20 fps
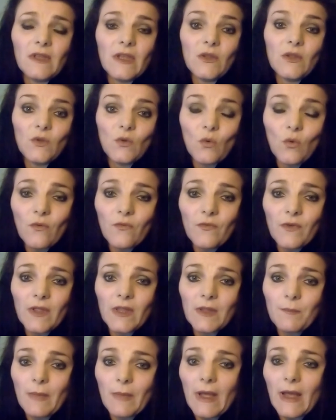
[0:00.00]

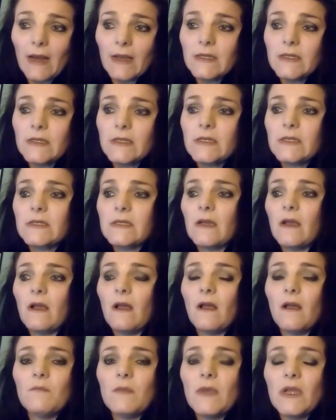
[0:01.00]
endorphin imbalance
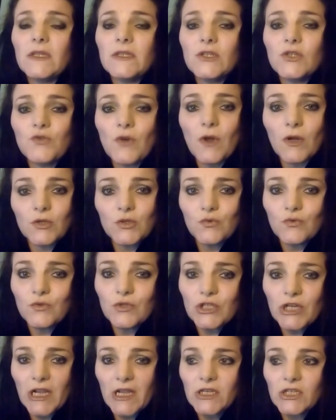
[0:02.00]
and structural
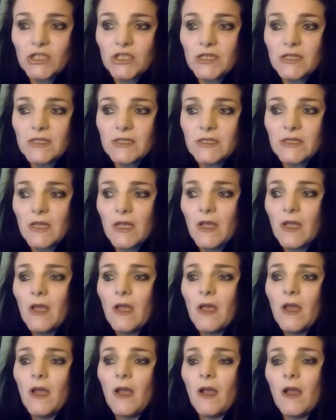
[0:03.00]
changes.
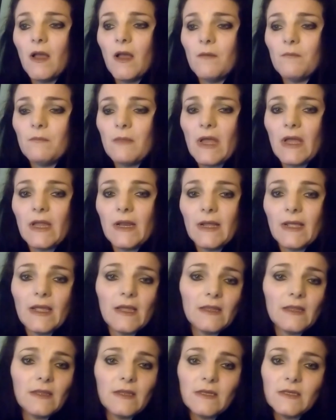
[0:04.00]
And
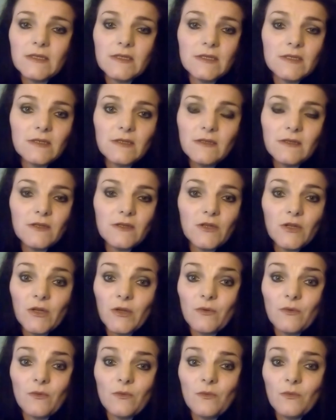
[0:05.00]
again, this,
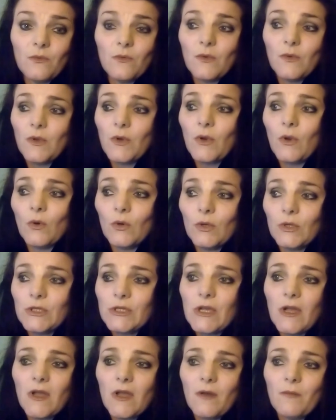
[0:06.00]

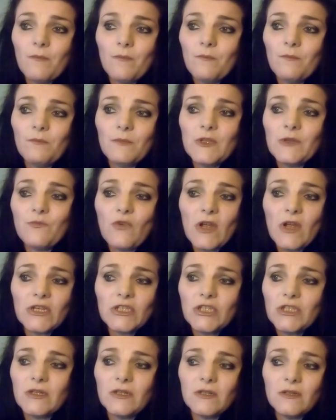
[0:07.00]
long-term
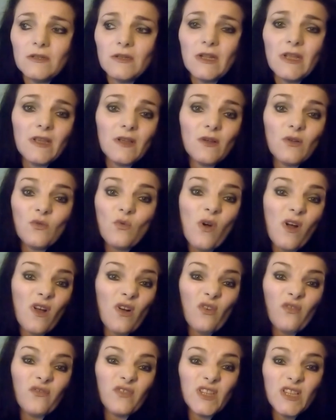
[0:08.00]
depression, it quite
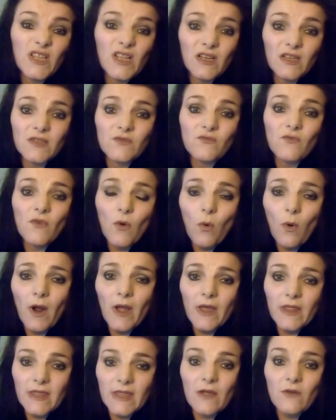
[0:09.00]
often does
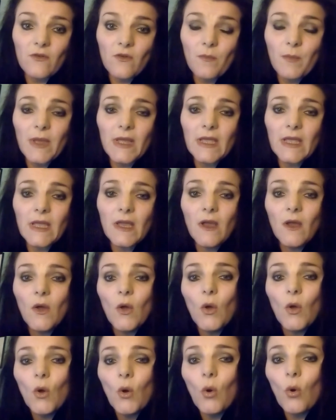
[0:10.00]
require therapy
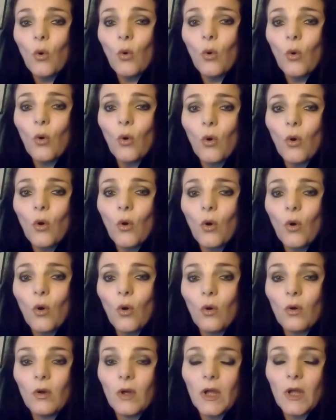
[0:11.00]
or
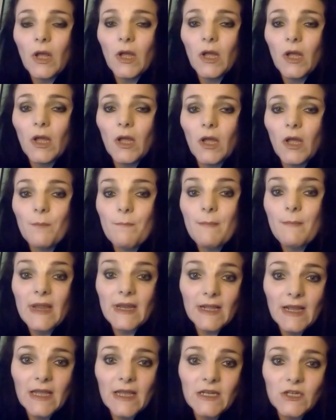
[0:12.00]

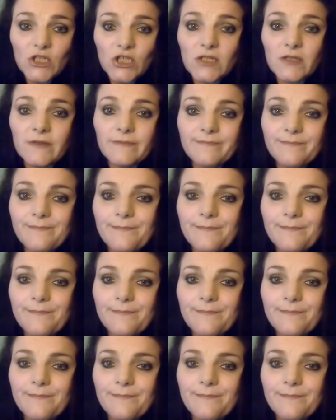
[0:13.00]
medication.